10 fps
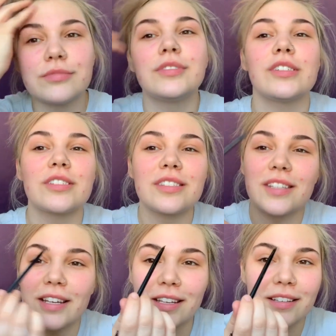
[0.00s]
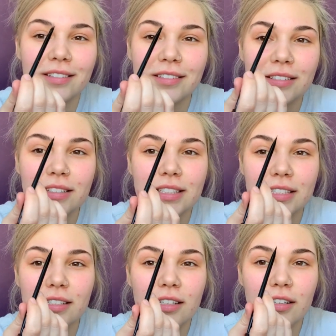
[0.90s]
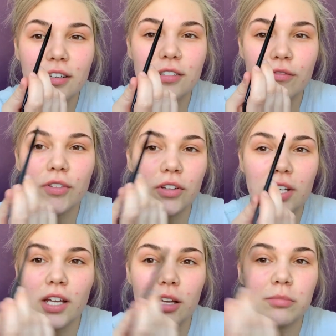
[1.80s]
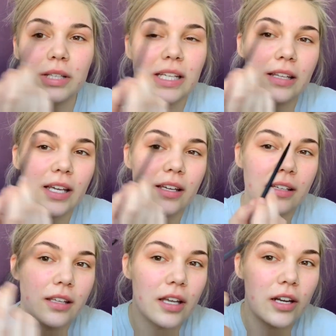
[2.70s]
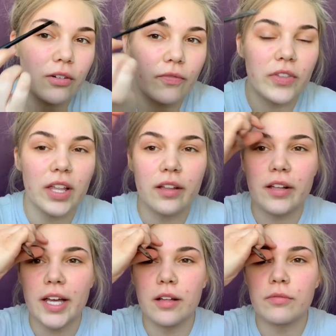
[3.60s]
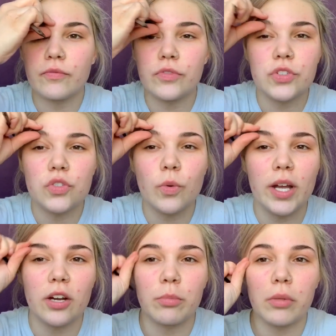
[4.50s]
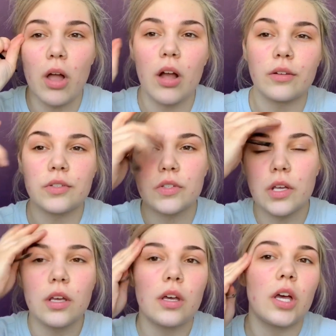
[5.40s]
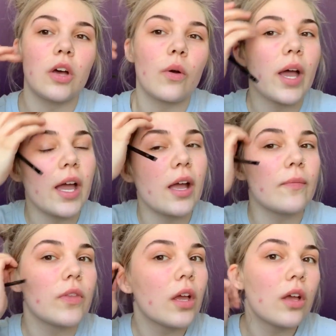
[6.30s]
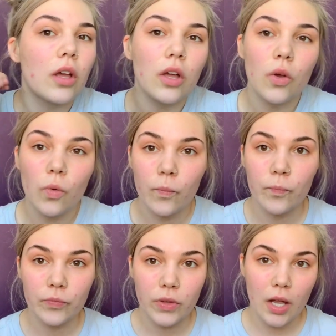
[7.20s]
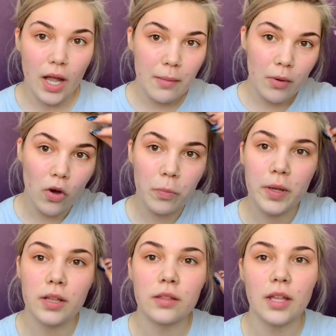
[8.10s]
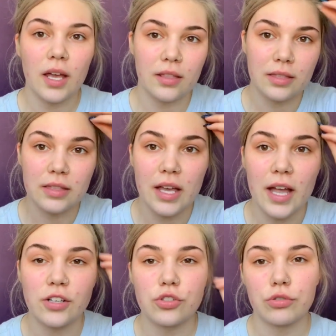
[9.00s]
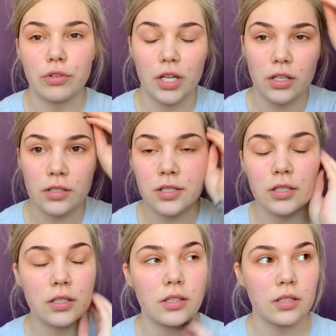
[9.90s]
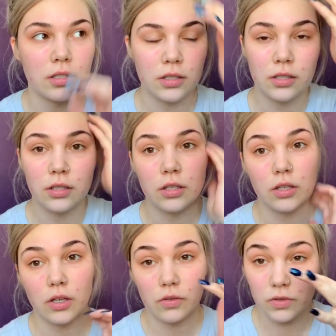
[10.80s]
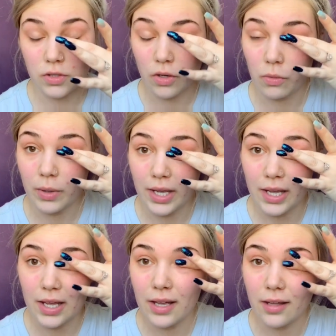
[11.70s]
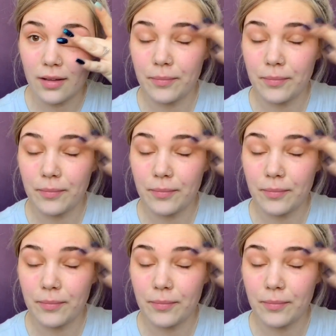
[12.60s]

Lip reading: they're just like filled in completely. You know, they look like squared blocks. Okay, I'm hoping that trend goes away.